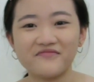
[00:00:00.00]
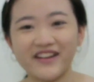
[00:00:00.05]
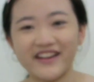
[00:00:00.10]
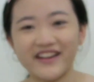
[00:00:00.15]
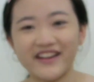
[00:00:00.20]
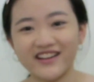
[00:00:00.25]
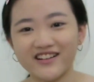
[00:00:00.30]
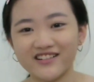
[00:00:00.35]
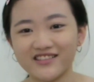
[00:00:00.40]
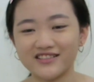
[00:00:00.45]

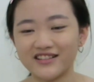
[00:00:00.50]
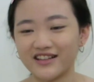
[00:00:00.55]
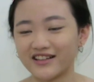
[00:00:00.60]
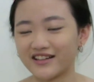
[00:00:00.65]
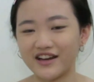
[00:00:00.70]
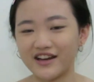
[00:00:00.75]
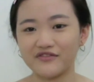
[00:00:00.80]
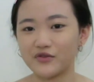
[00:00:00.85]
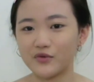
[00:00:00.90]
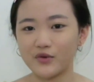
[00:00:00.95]
my
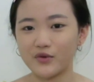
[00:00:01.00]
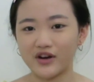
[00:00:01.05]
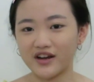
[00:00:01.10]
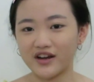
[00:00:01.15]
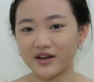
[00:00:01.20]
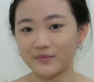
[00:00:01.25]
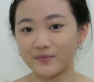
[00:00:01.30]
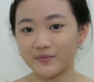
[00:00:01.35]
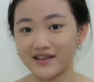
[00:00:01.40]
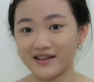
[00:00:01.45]
everywhere
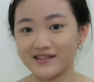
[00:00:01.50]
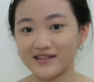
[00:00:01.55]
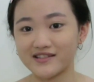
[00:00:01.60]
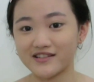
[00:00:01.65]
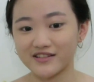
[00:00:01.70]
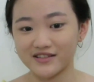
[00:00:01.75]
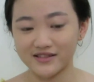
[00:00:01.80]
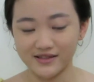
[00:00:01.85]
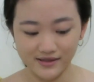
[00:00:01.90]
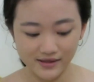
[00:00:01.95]
I place
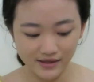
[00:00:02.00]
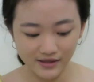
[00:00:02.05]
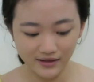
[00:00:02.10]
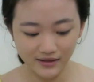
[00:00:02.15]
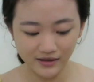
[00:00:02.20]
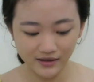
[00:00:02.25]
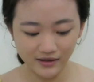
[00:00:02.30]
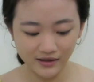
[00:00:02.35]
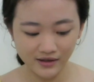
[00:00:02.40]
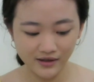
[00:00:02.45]
the
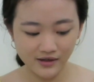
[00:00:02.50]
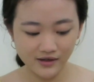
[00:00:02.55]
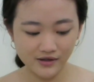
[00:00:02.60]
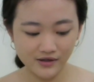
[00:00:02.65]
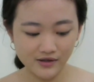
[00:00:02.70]
concealer.